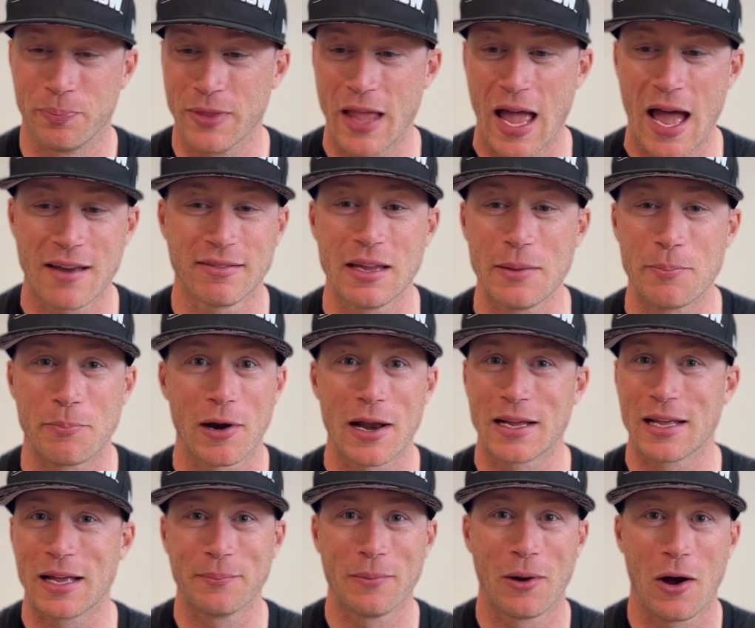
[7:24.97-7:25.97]
nasty
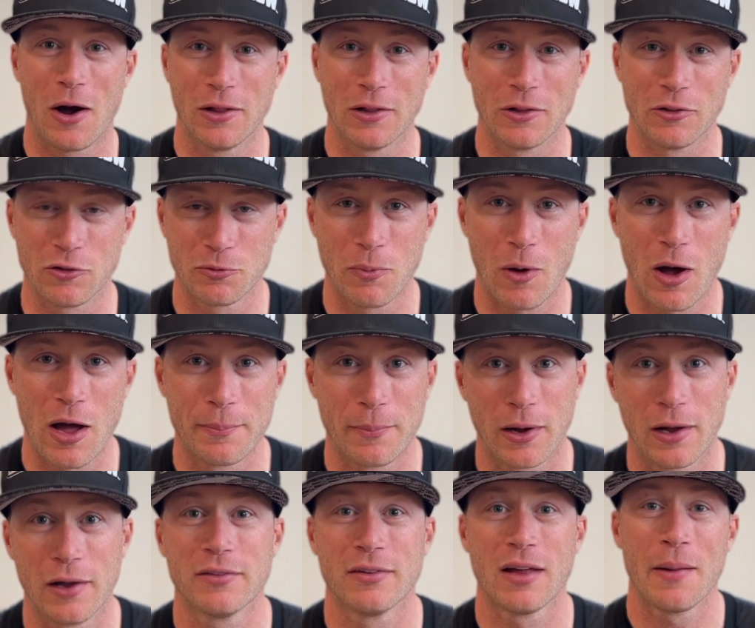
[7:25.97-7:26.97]
breaking ball and spotting
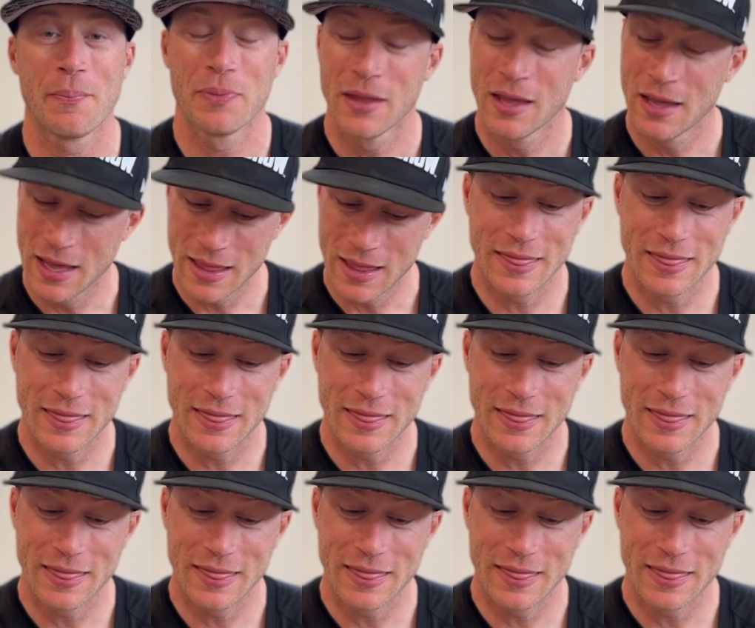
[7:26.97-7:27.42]
balls up,